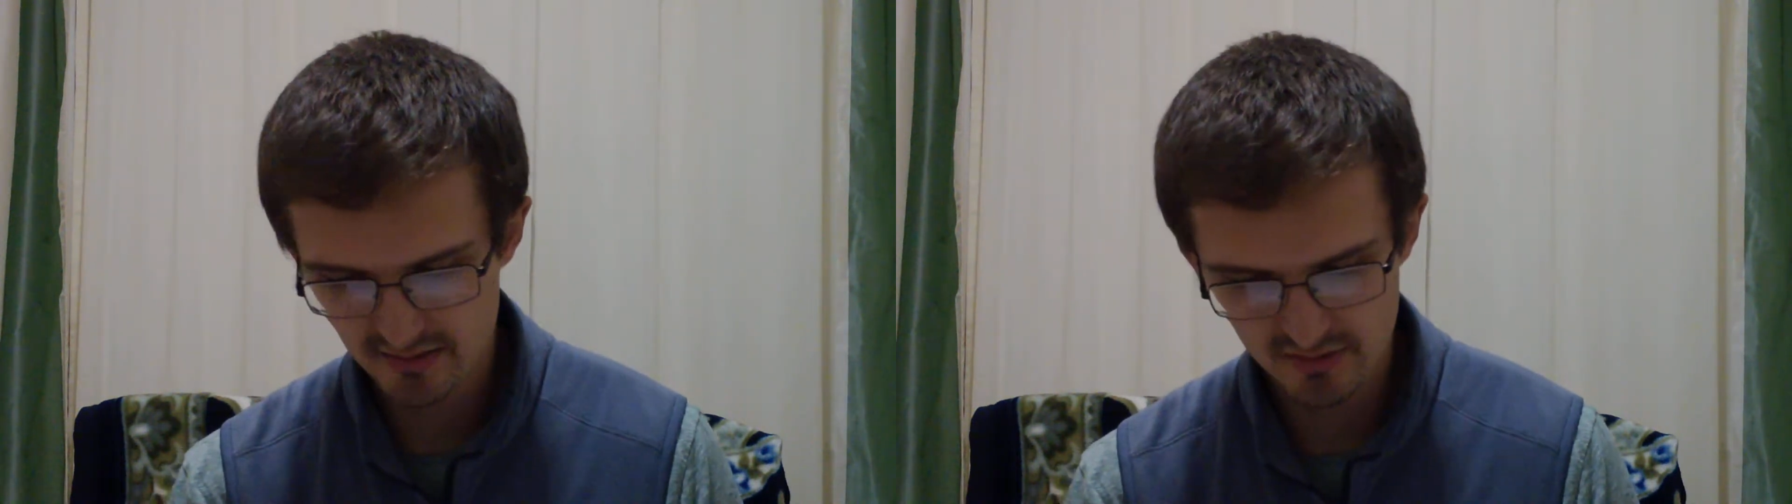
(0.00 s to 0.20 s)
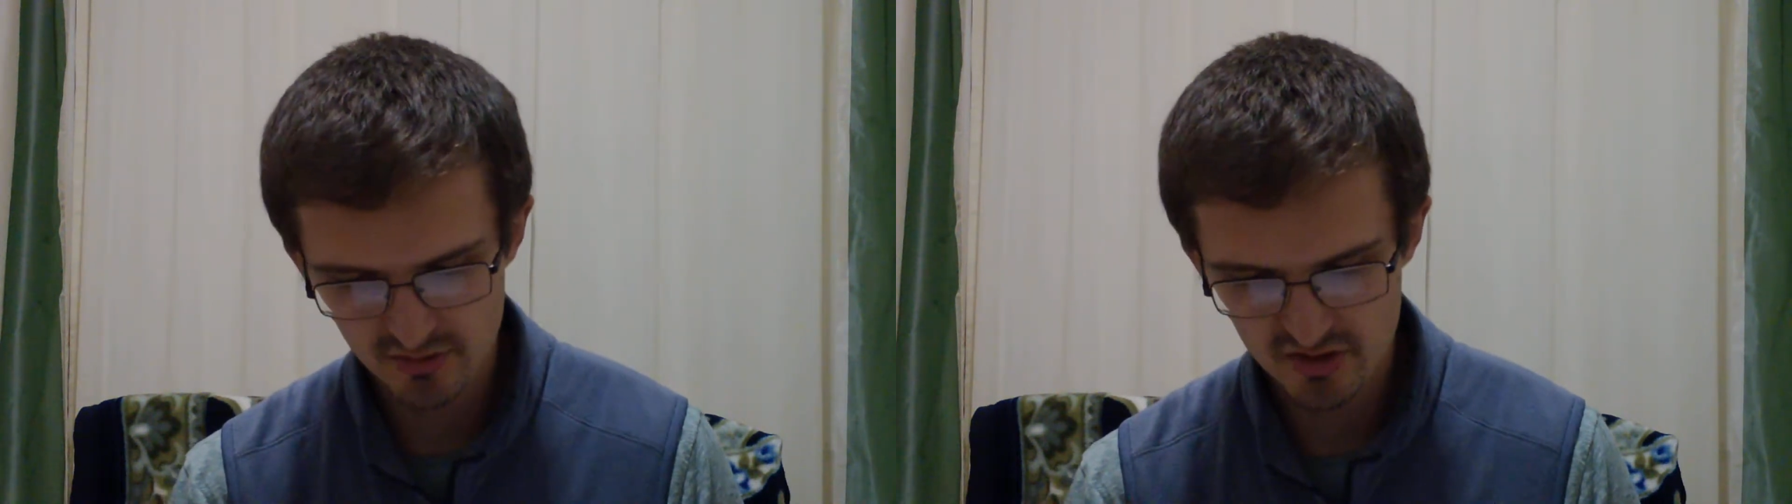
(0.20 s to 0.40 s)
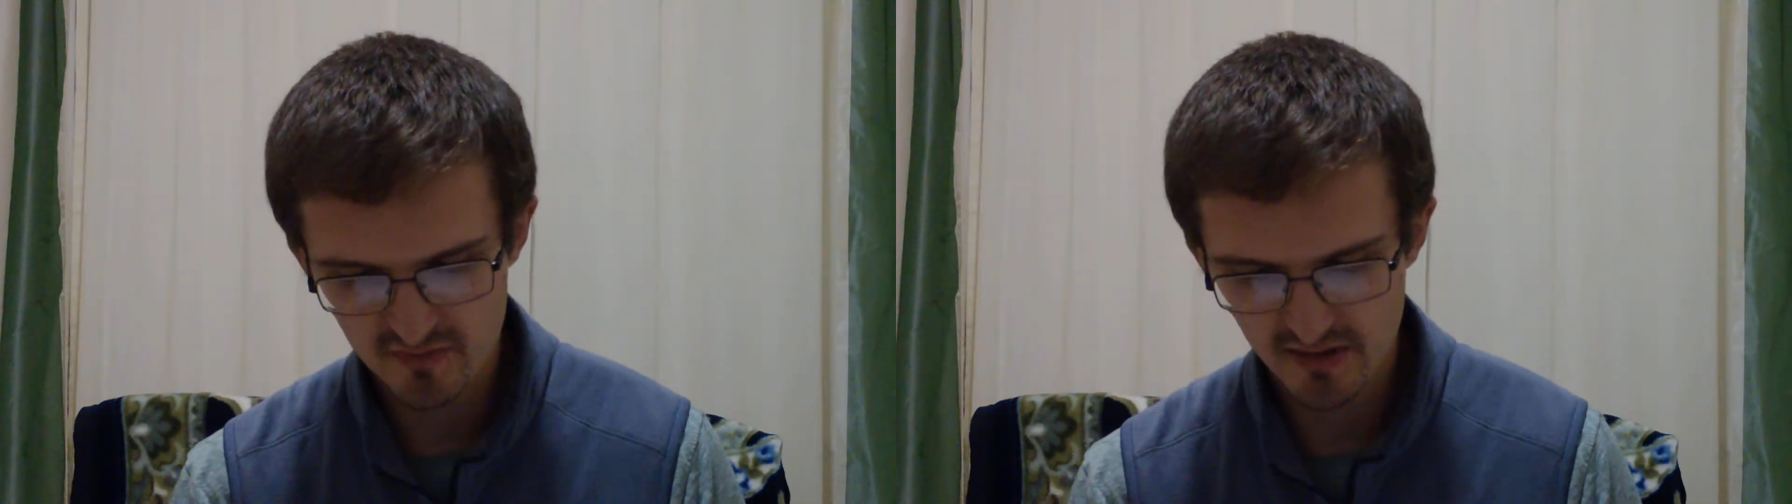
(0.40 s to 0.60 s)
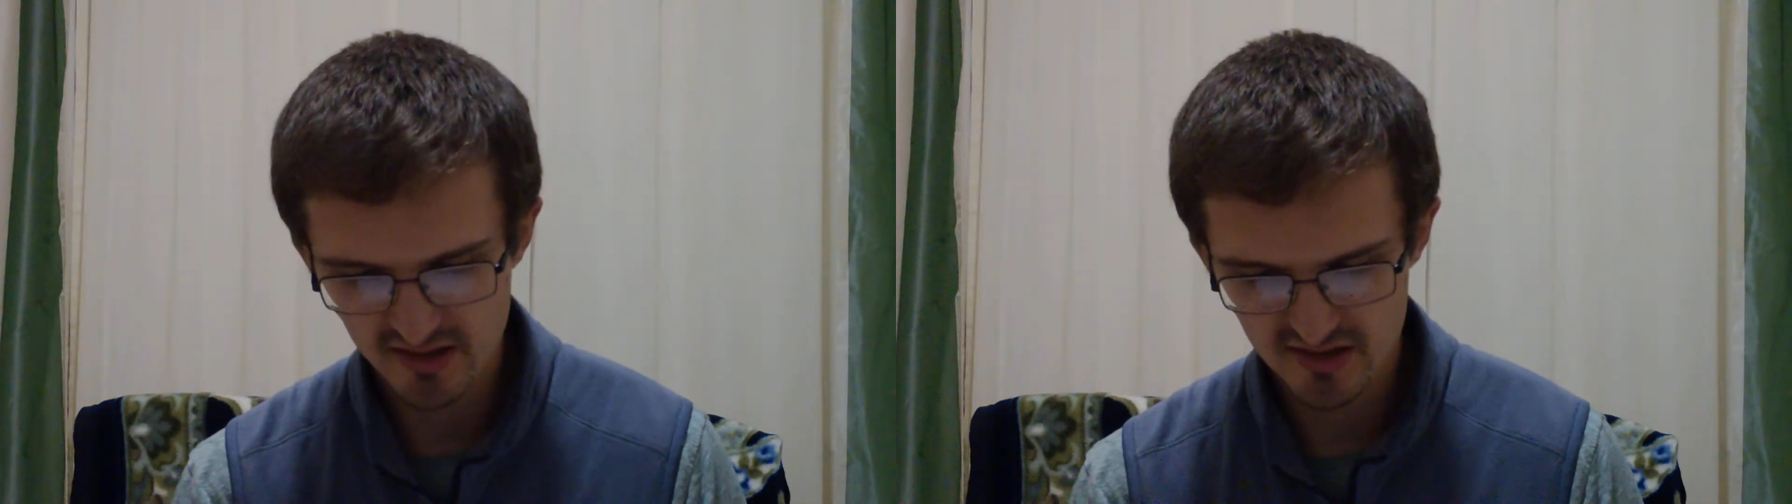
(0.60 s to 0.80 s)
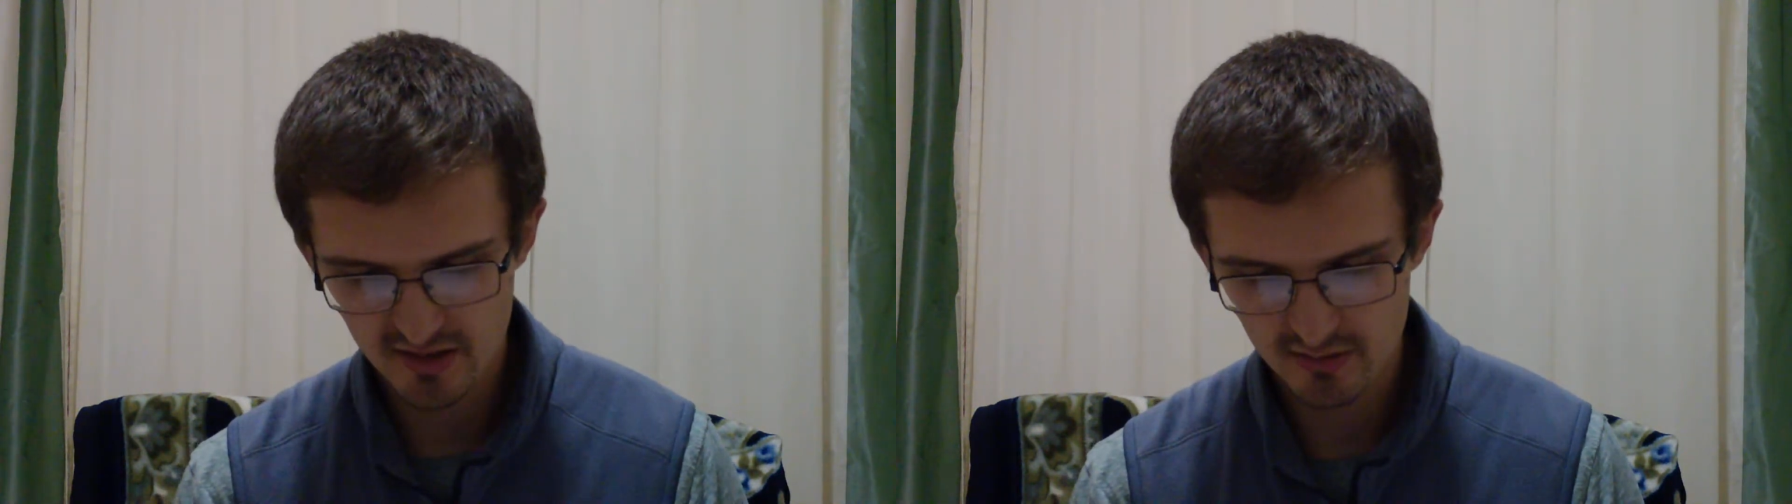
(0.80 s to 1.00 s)
used by
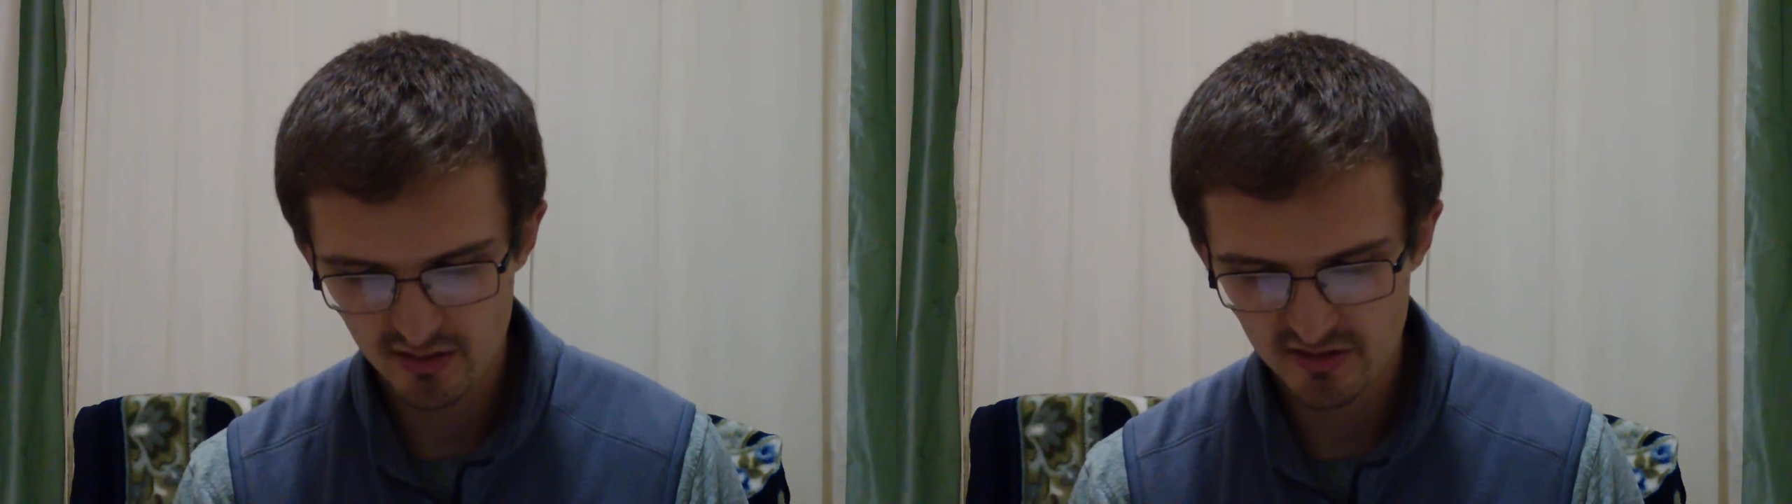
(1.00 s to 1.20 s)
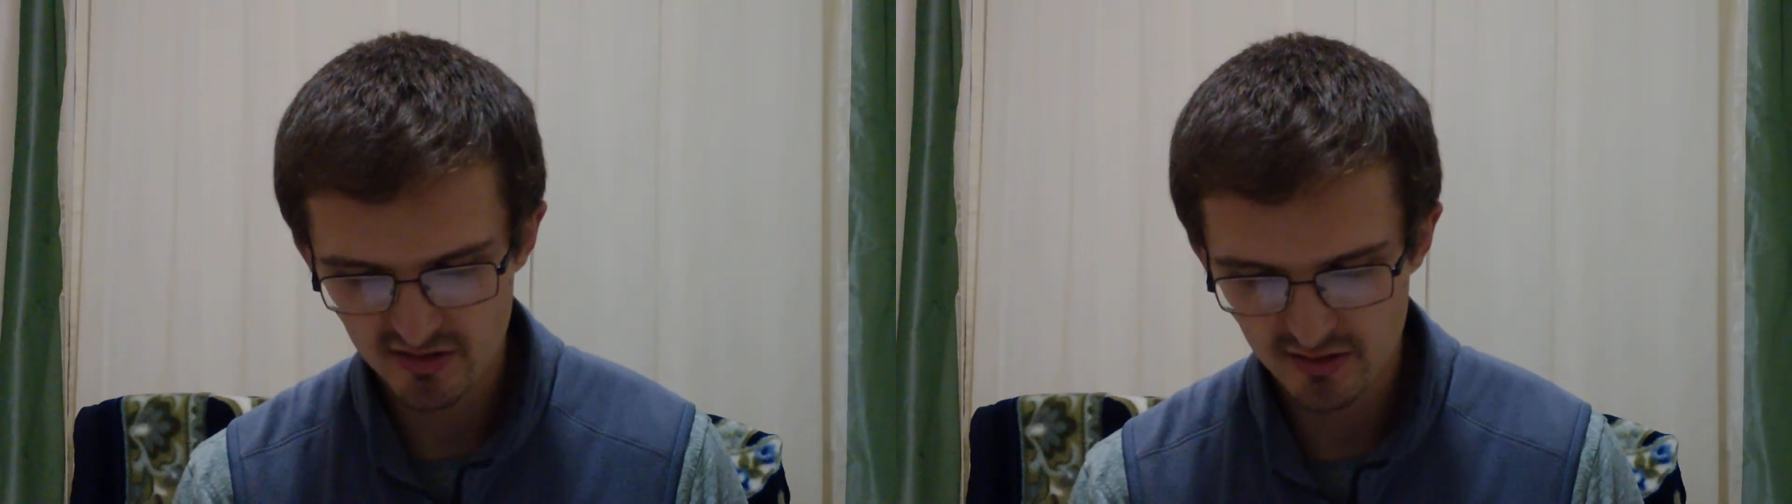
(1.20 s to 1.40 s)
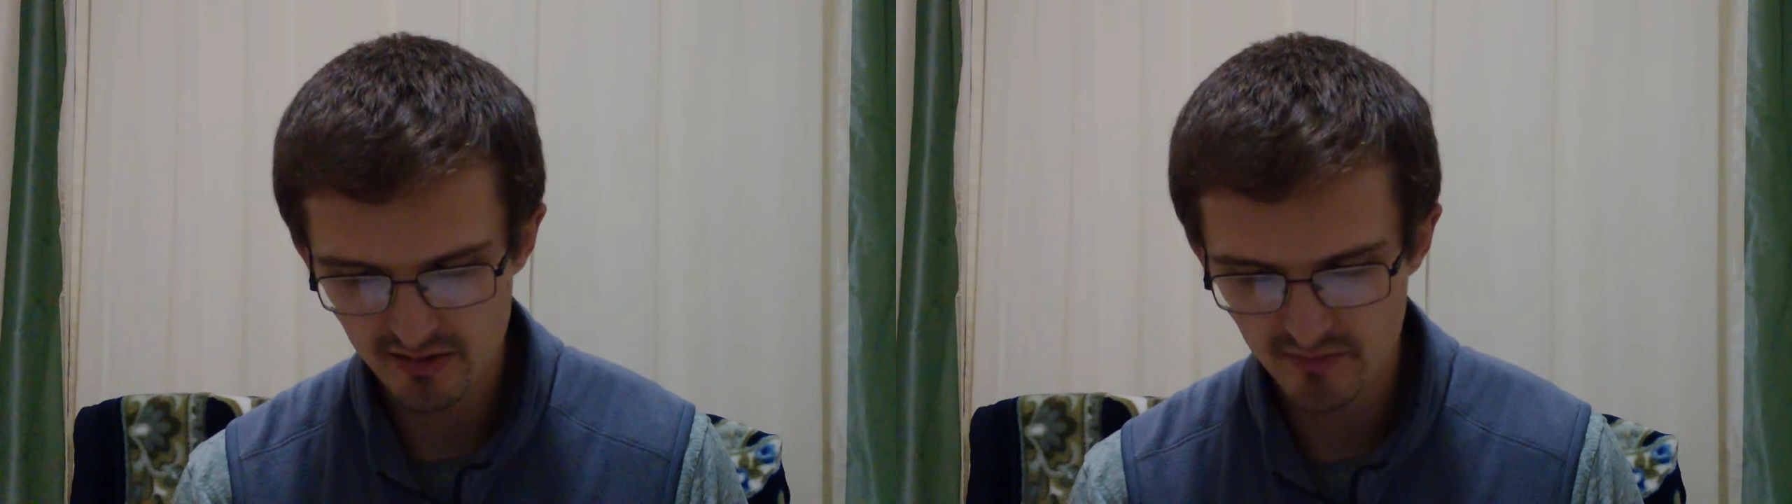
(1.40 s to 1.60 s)
psychologically